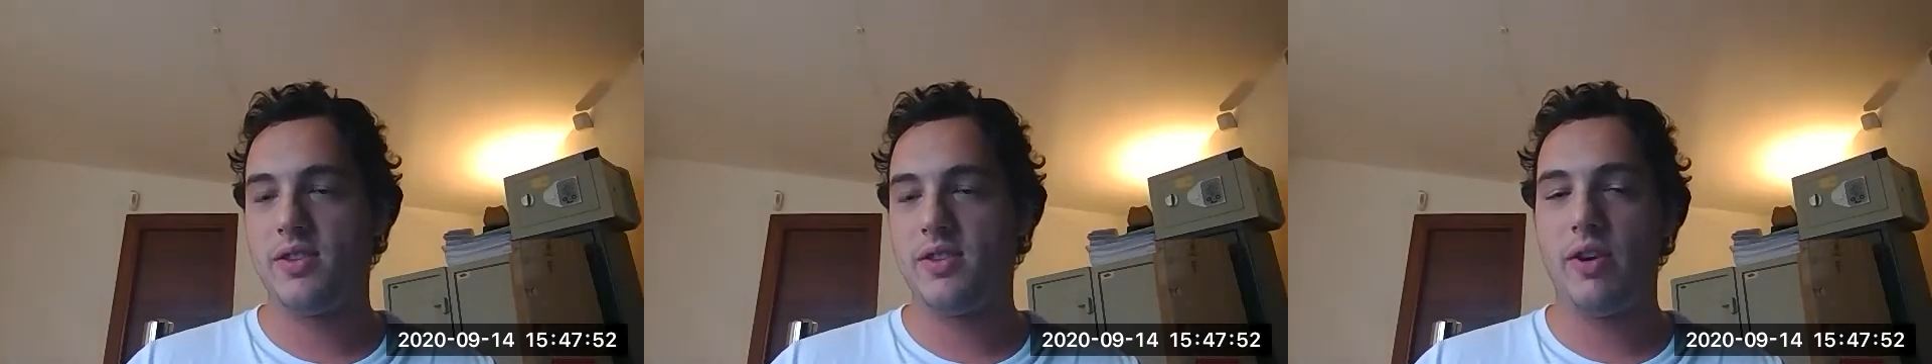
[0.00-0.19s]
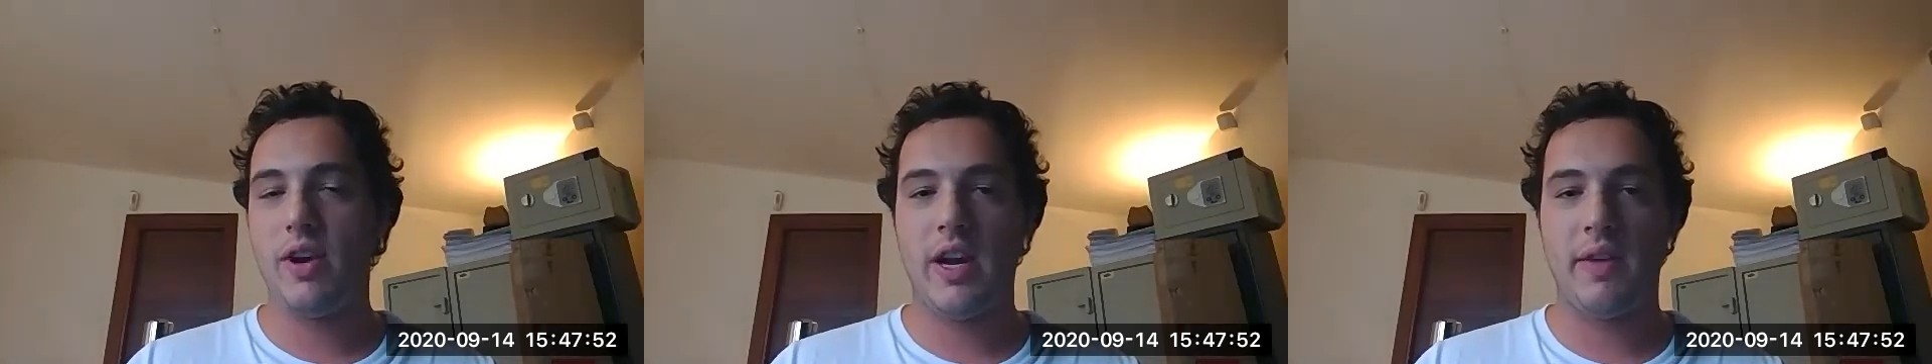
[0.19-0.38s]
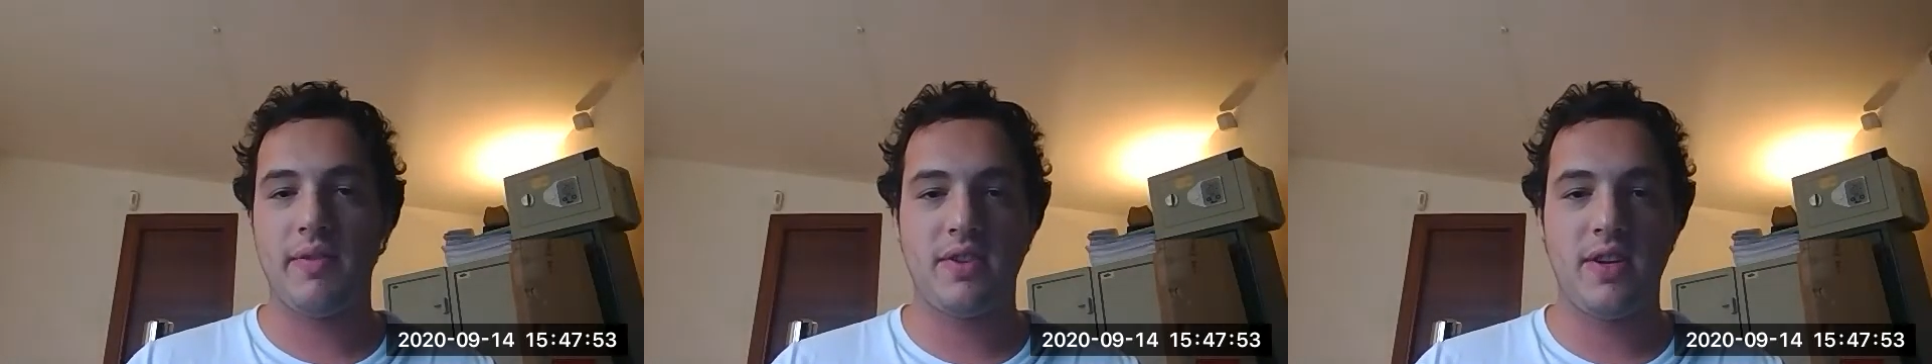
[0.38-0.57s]
not
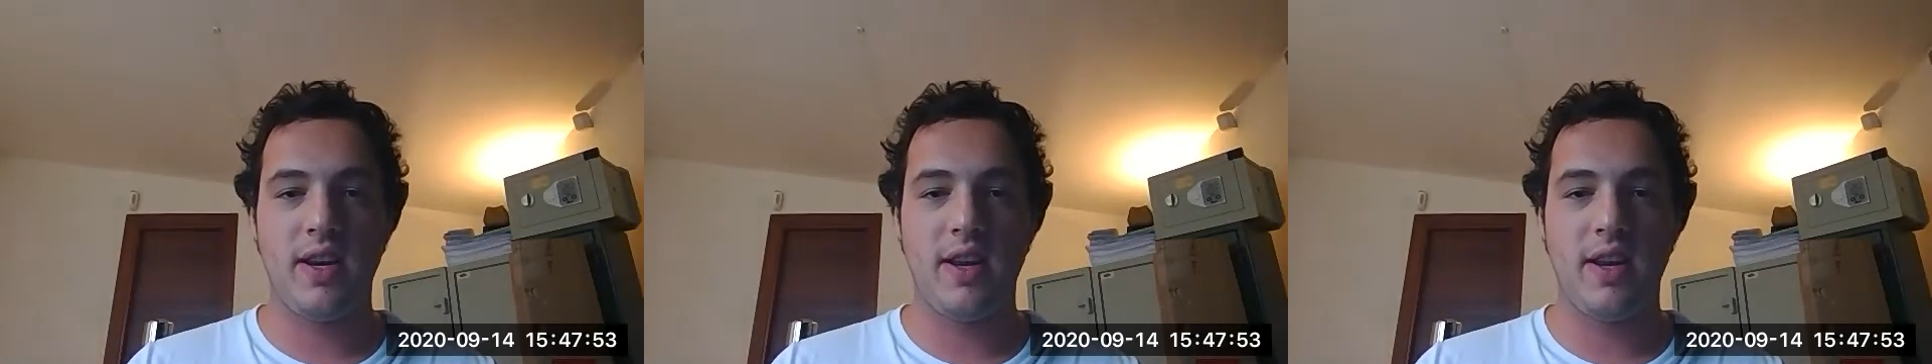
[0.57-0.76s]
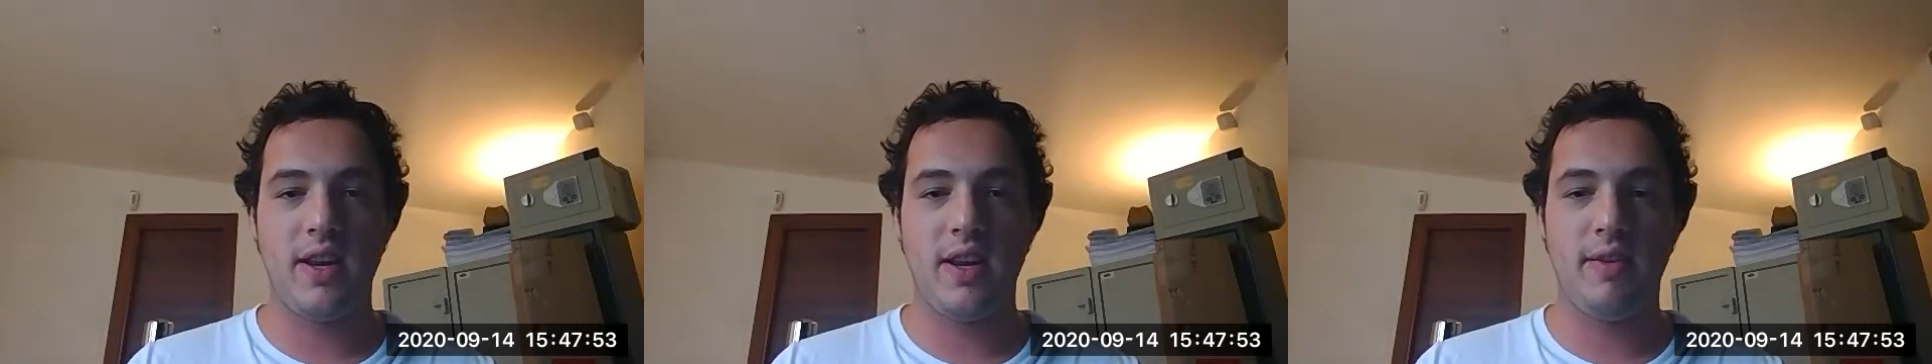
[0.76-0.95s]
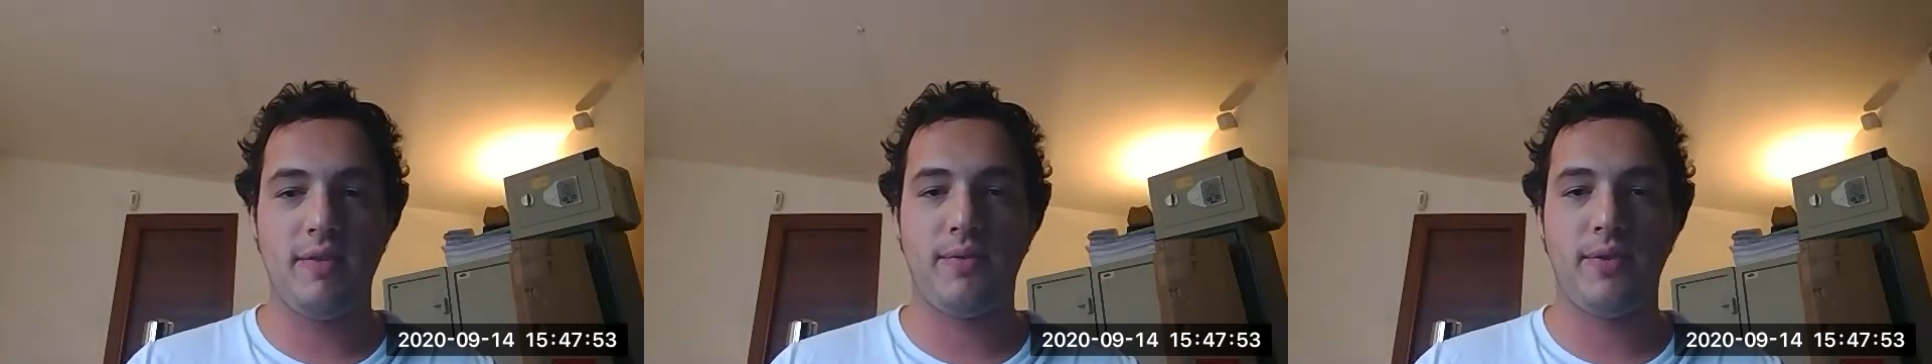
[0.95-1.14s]
enough ceiling
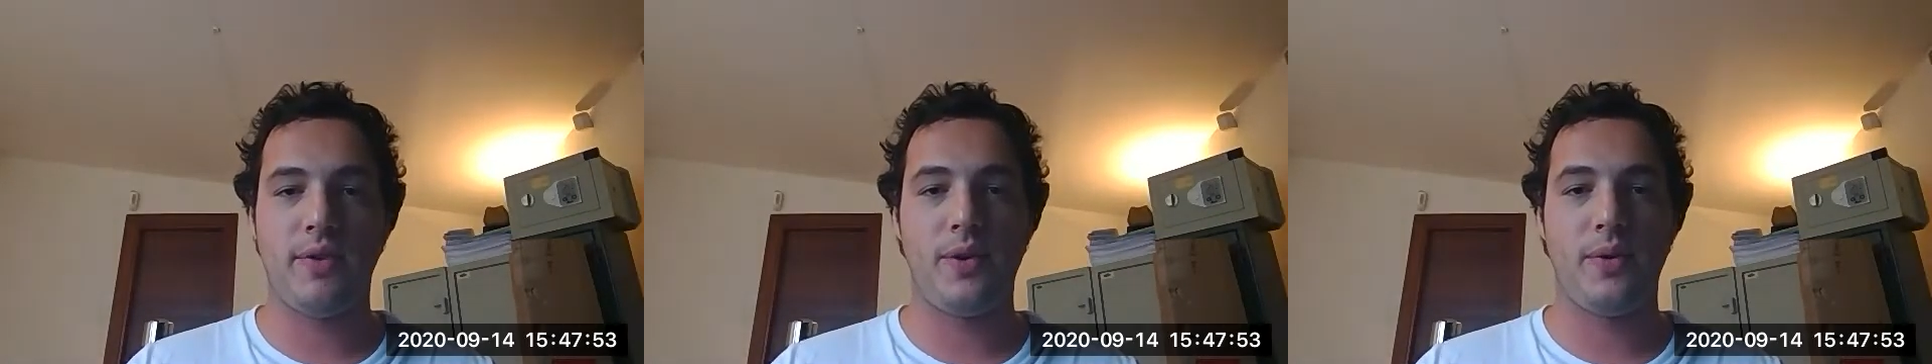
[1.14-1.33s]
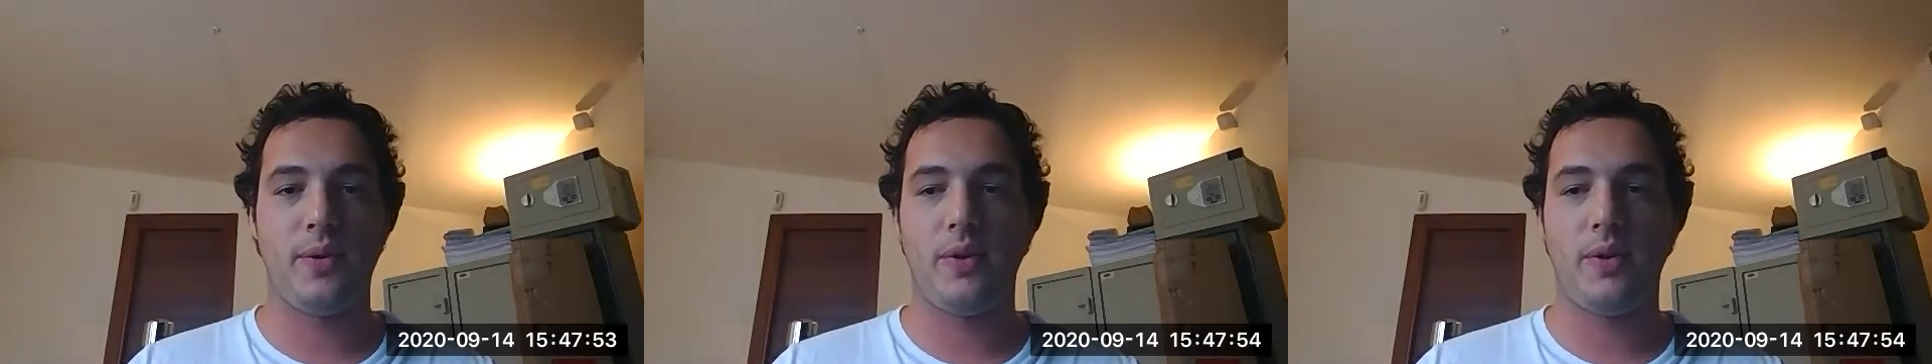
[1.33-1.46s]
for you, or you